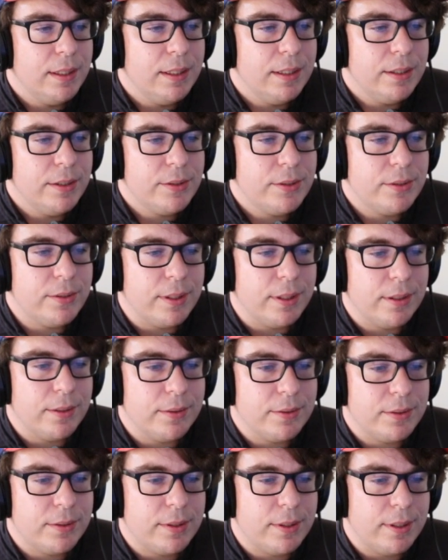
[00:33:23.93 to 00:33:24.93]
So there
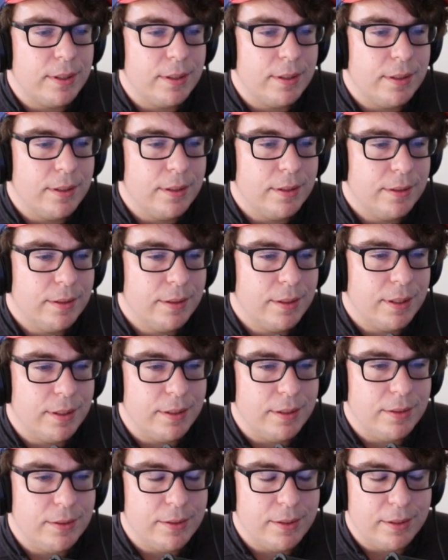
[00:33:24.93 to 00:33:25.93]
goes the
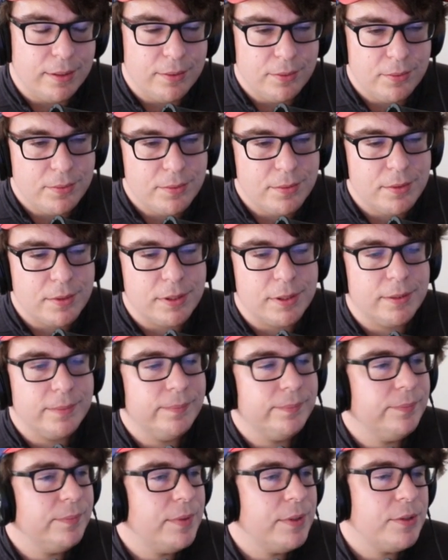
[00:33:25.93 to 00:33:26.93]
retake. Ooh.
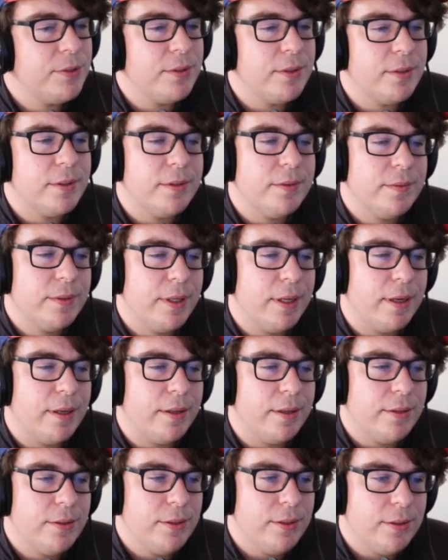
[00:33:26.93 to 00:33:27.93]
So, yeah,
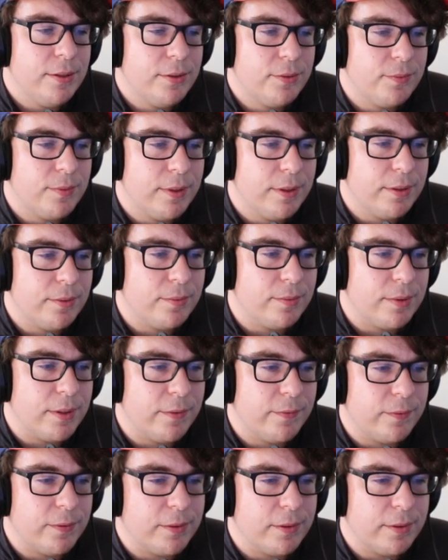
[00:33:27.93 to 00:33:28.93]
this is one of the
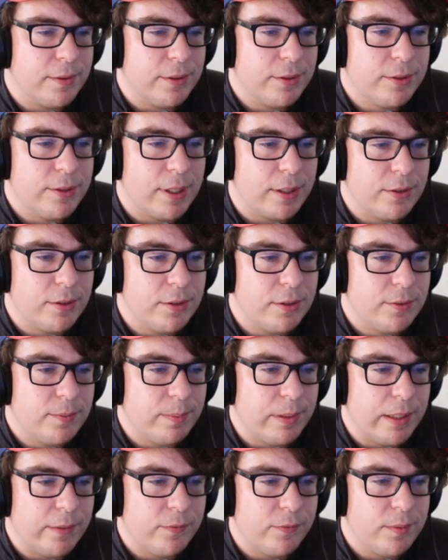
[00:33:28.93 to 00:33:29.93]
rougher sections
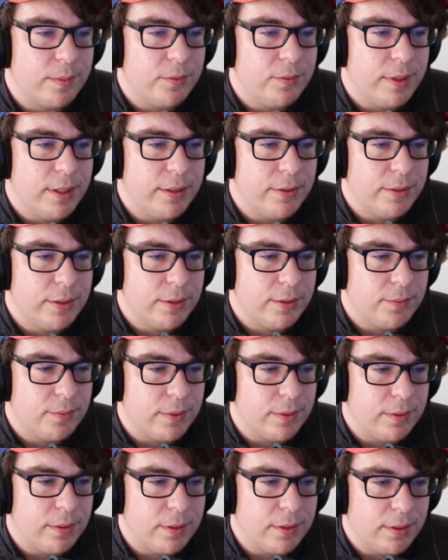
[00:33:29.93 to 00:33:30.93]
platforming-wise. It's one of
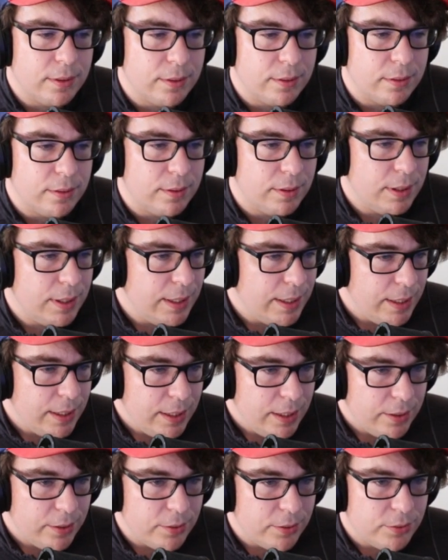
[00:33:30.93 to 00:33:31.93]
the harder...
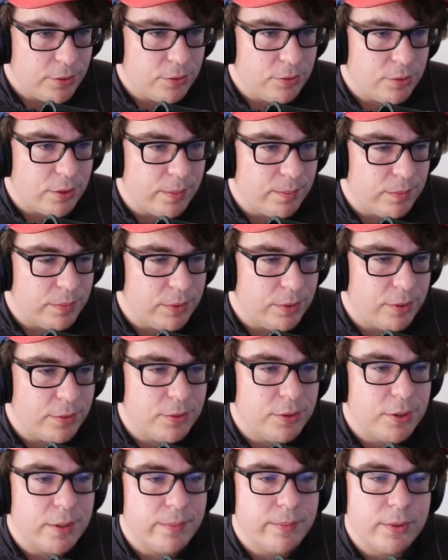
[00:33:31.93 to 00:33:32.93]
Those
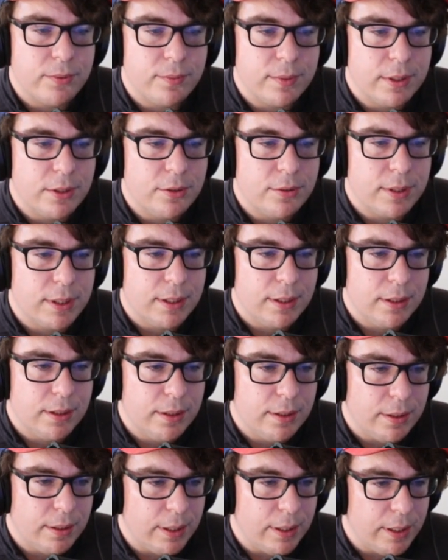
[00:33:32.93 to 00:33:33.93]
jumps are really tricky,
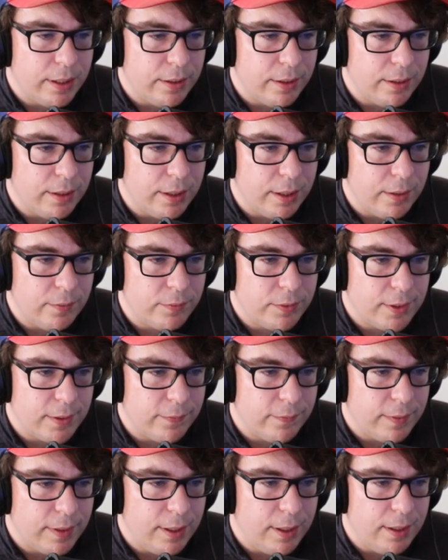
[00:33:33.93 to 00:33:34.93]
and then they have
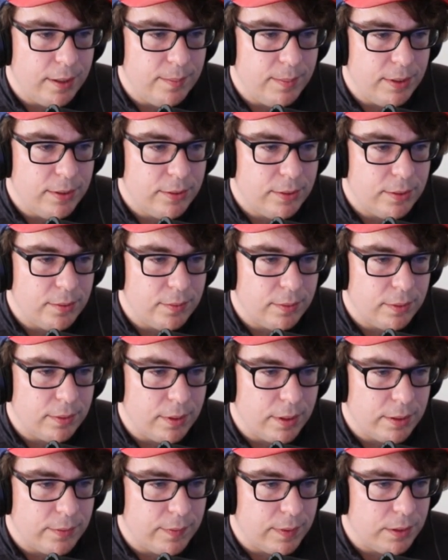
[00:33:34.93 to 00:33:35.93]
tough enemies here with
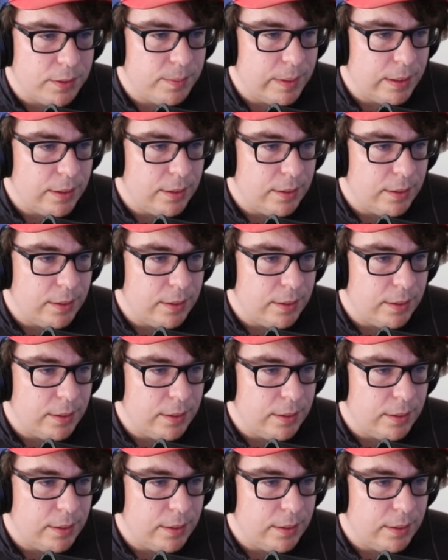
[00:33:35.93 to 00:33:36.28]
lots of HP.